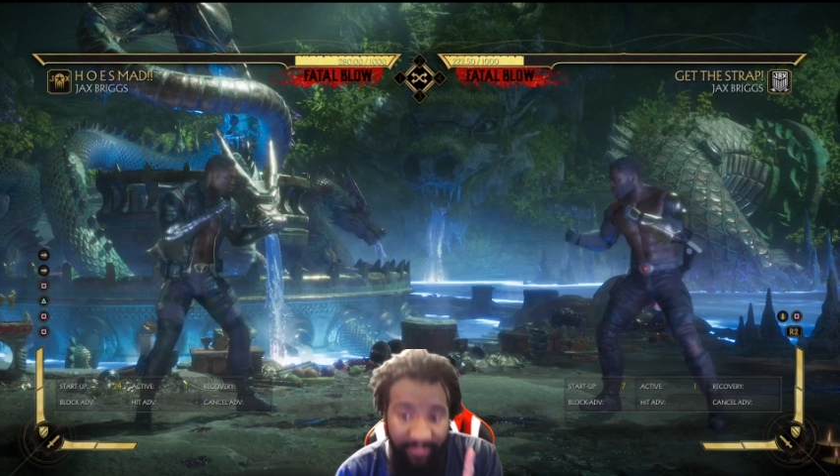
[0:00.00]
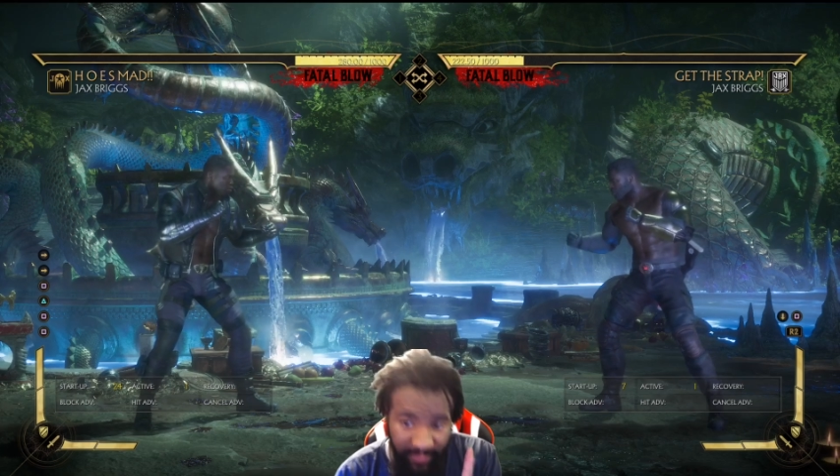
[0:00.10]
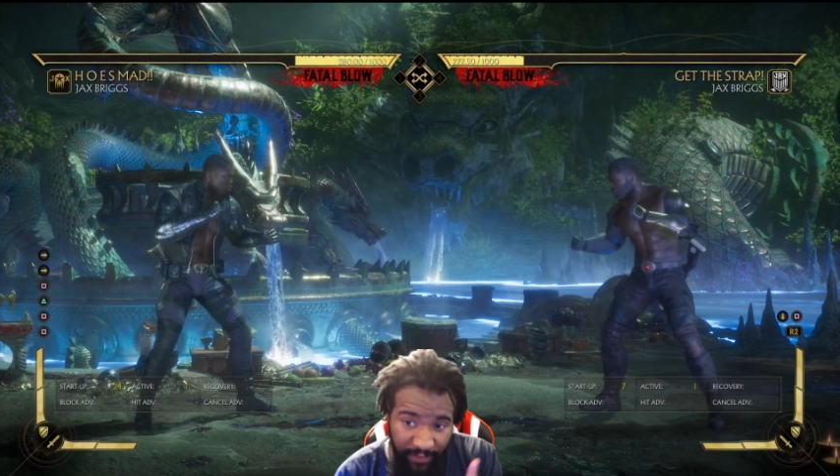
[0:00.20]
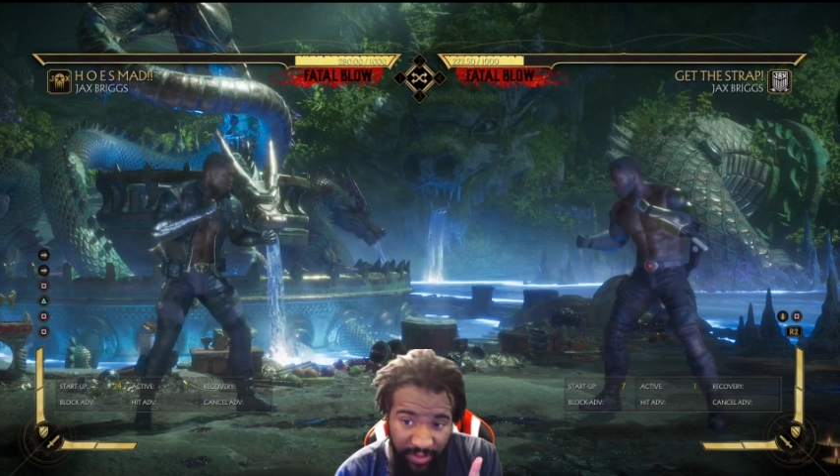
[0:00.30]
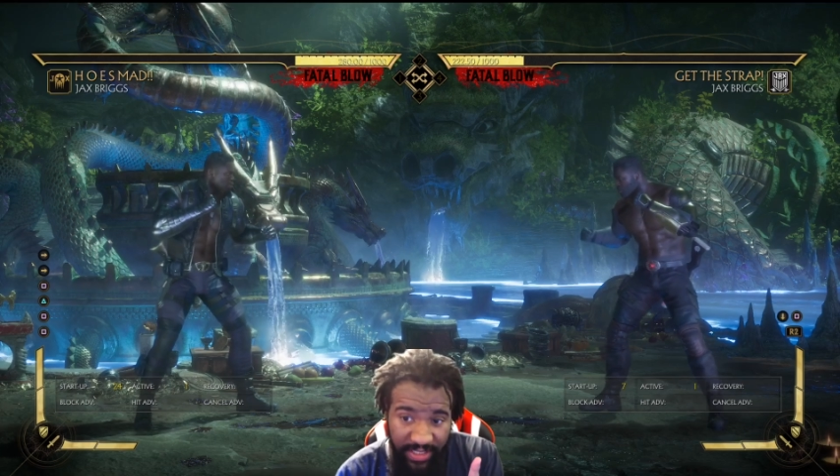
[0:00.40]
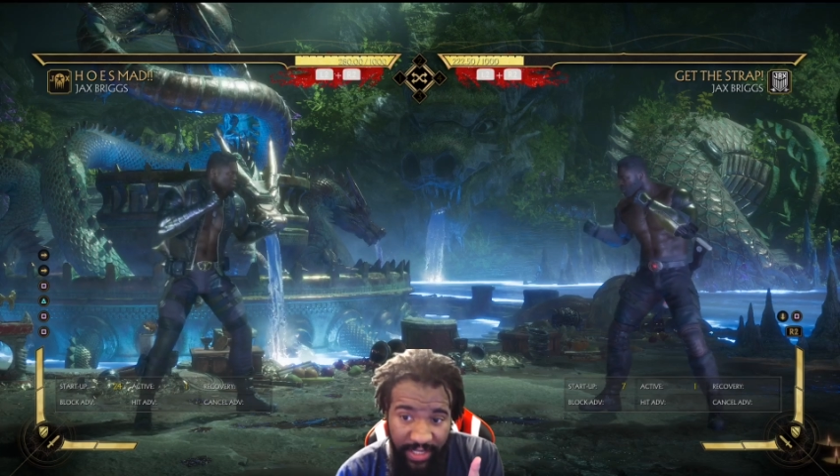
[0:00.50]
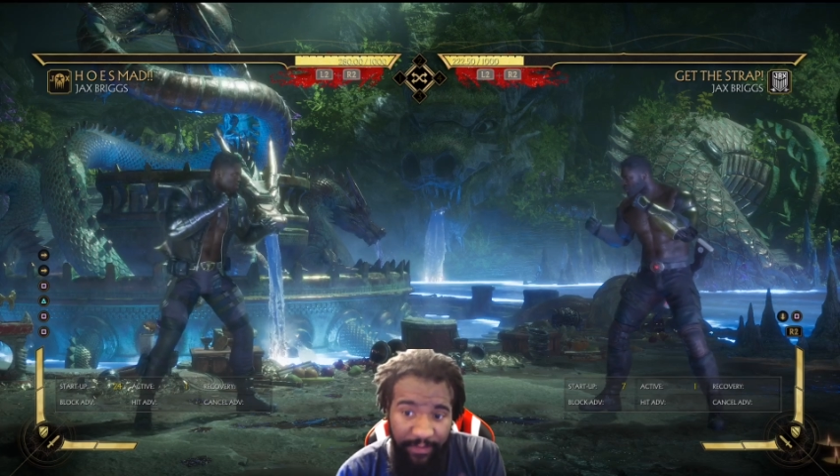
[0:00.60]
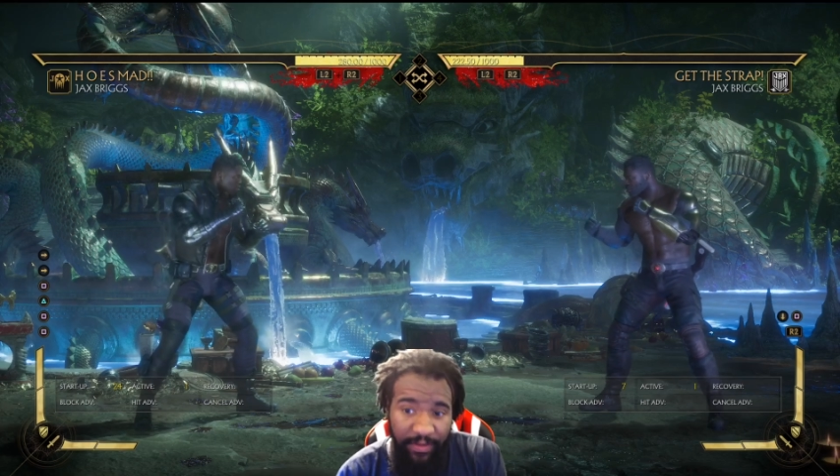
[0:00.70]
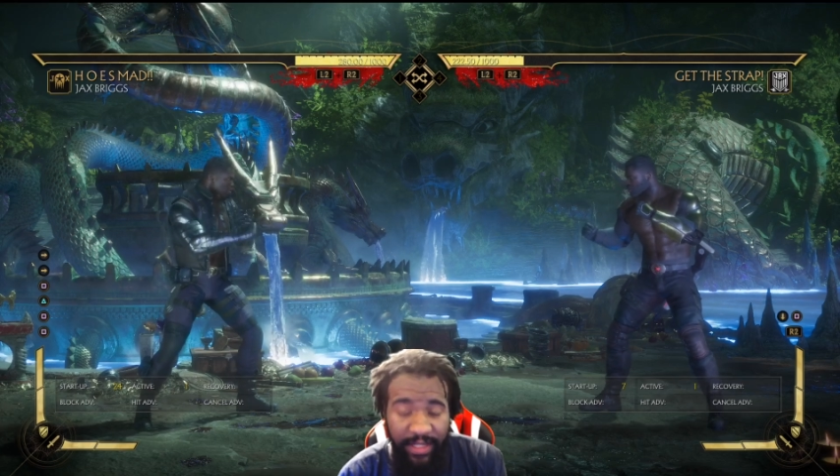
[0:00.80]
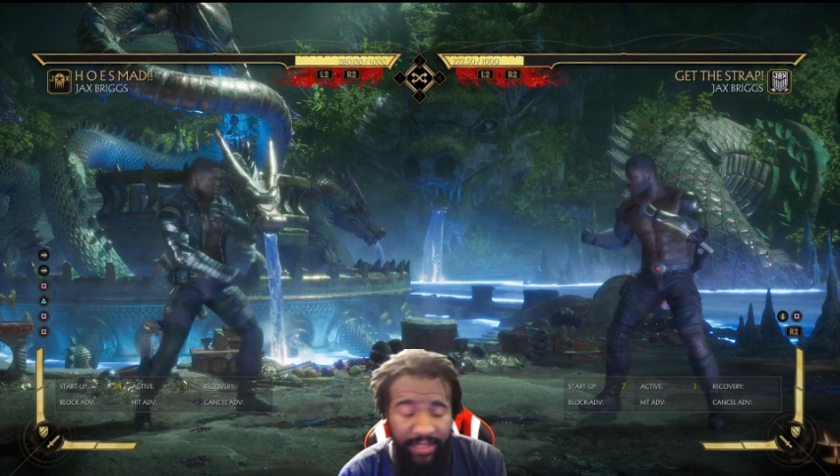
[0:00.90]
the first
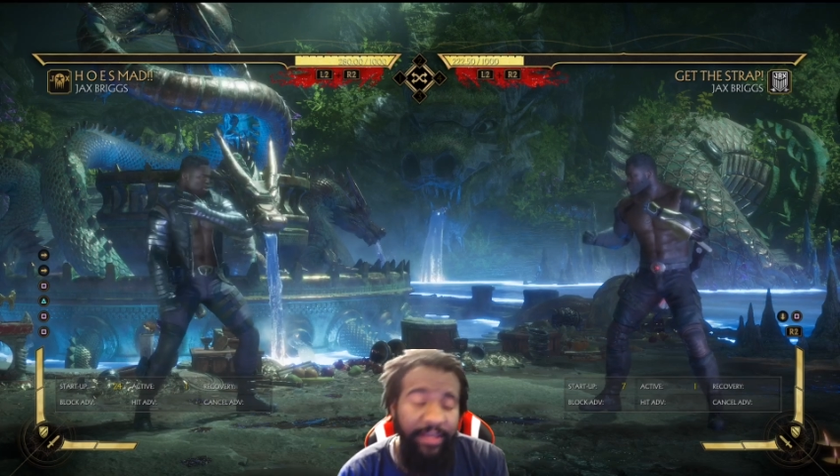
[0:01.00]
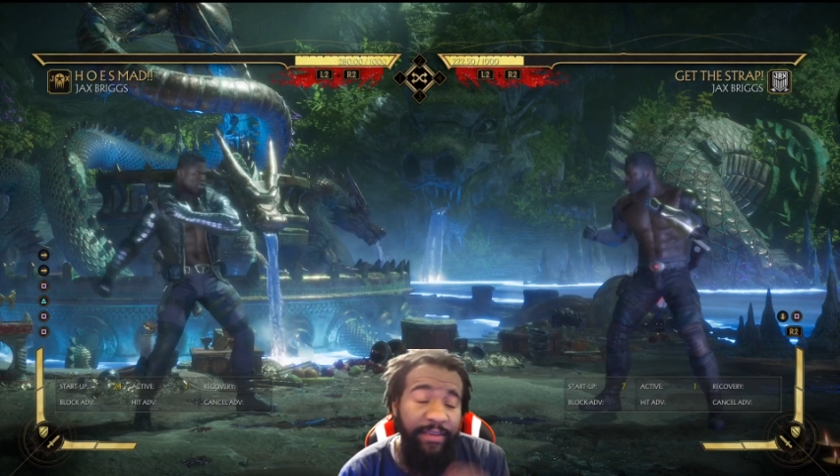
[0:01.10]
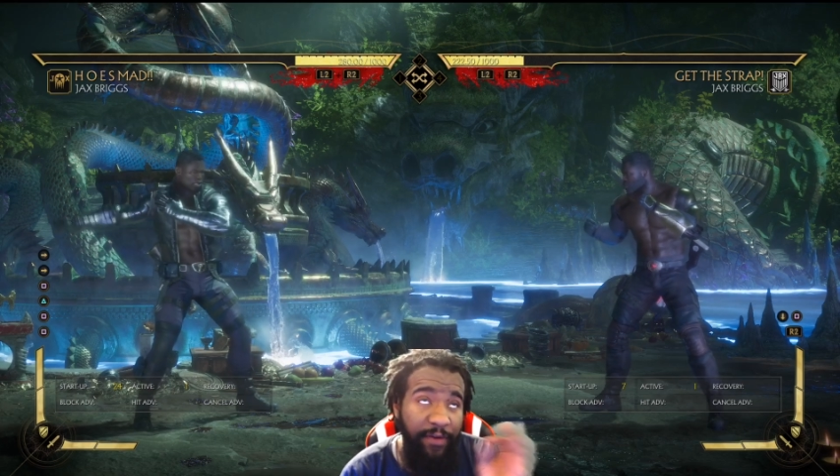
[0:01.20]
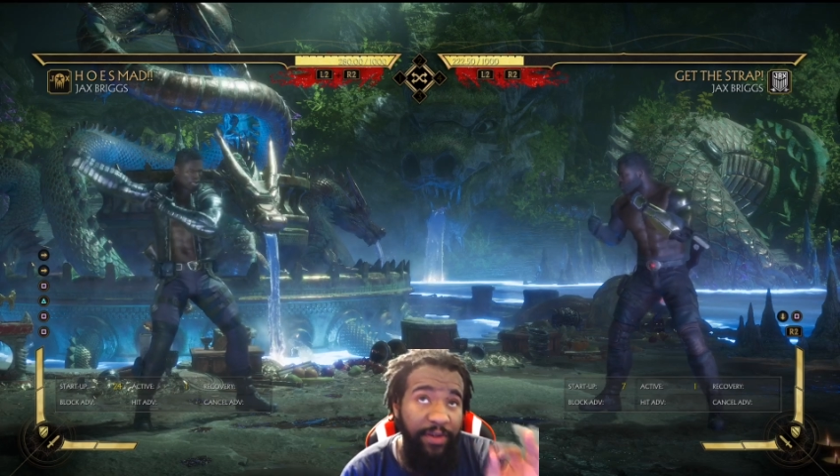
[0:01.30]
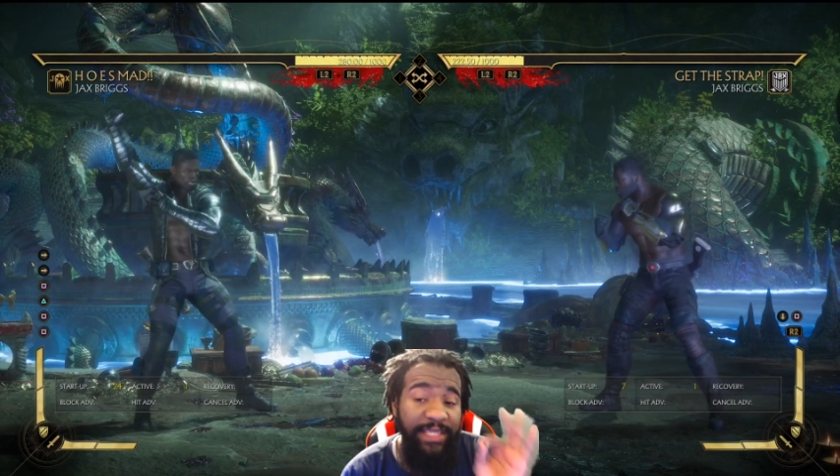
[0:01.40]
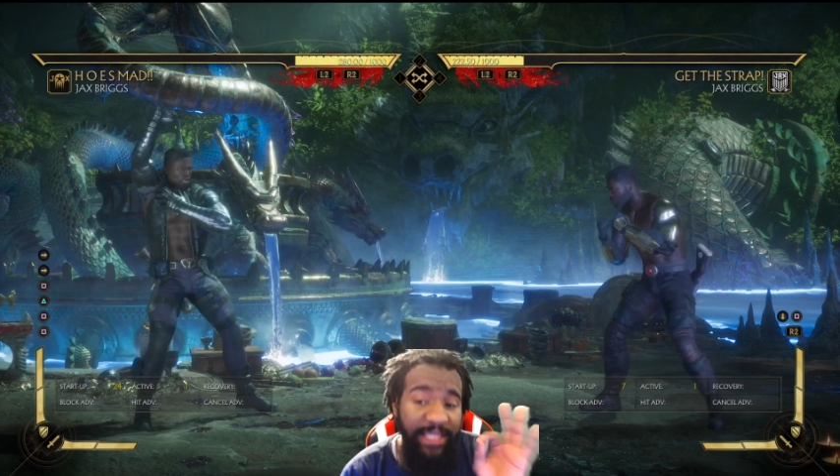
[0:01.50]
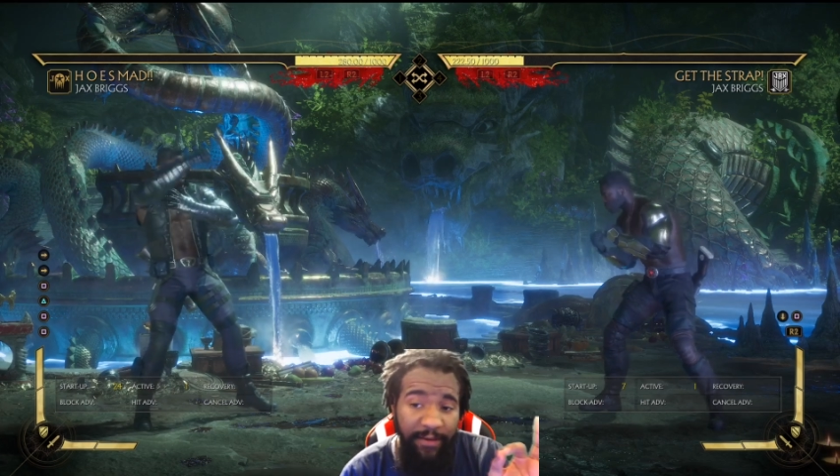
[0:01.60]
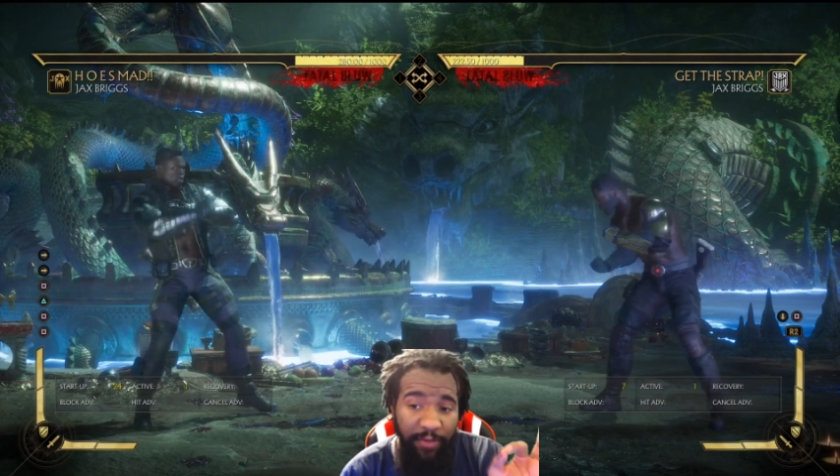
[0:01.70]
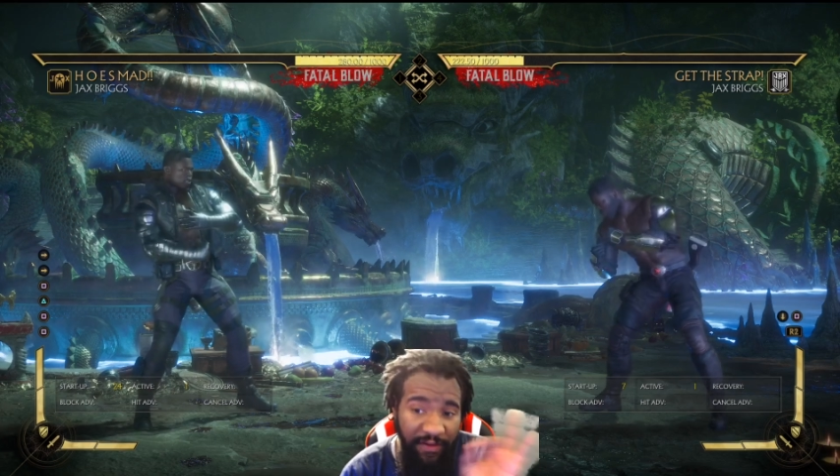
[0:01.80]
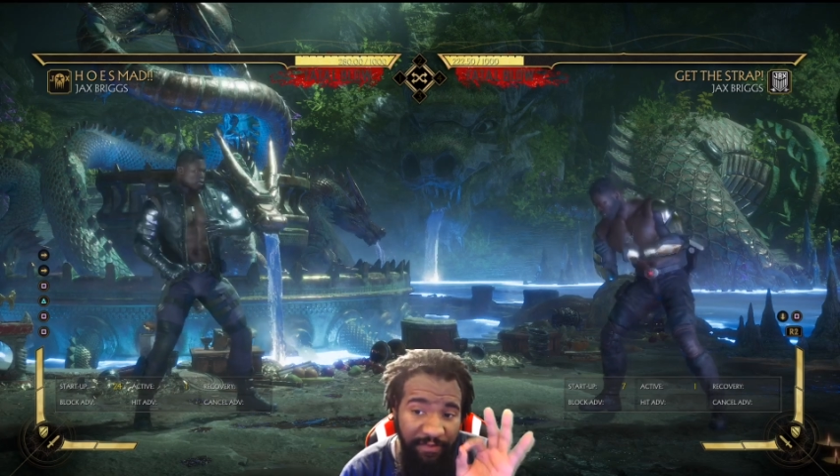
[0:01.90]
level, the first
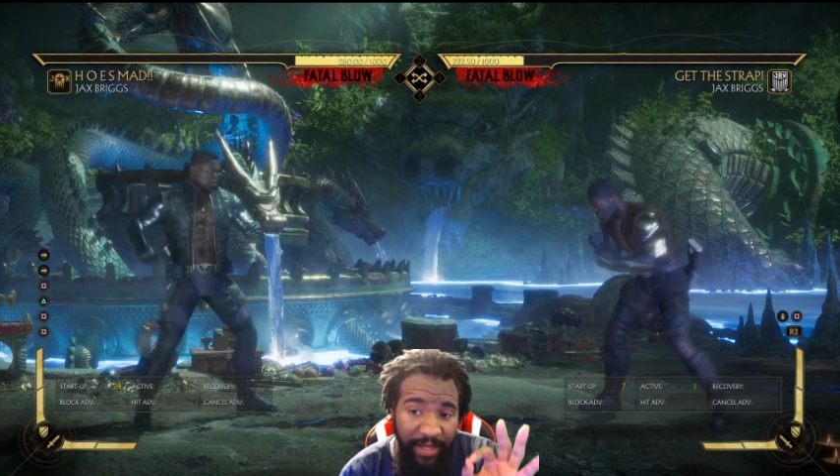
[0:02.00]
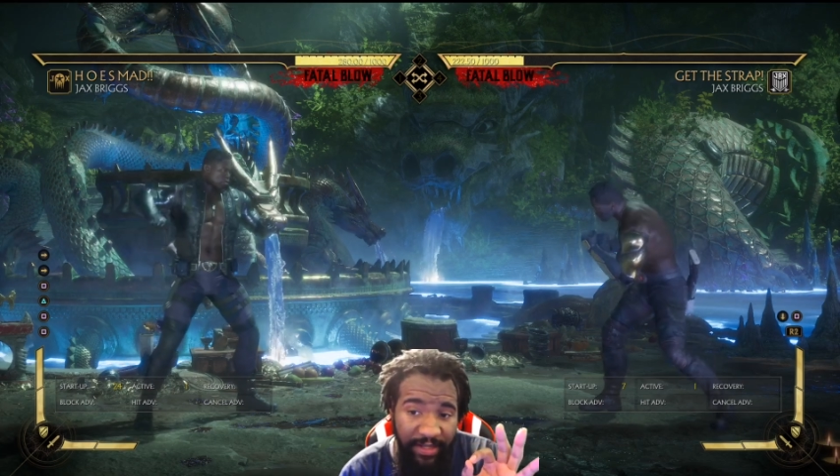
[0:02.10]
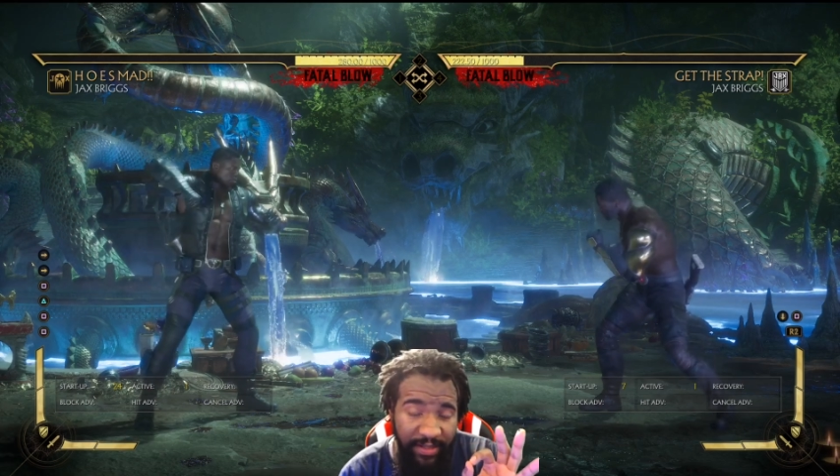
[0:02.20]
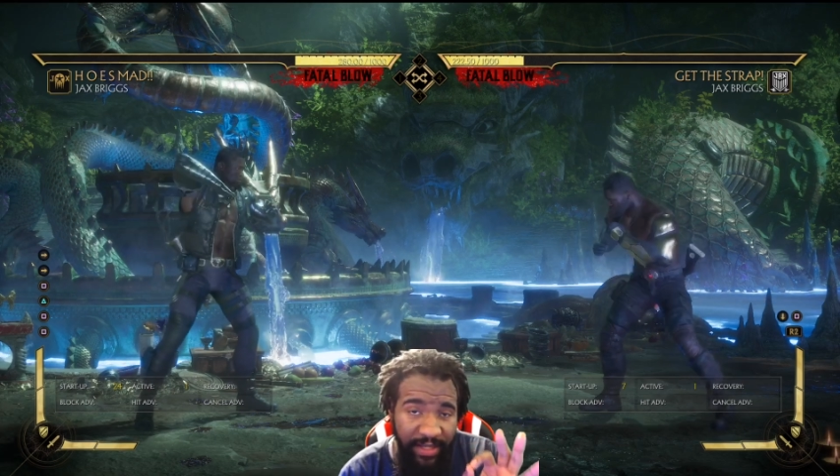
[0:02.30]
level of meta.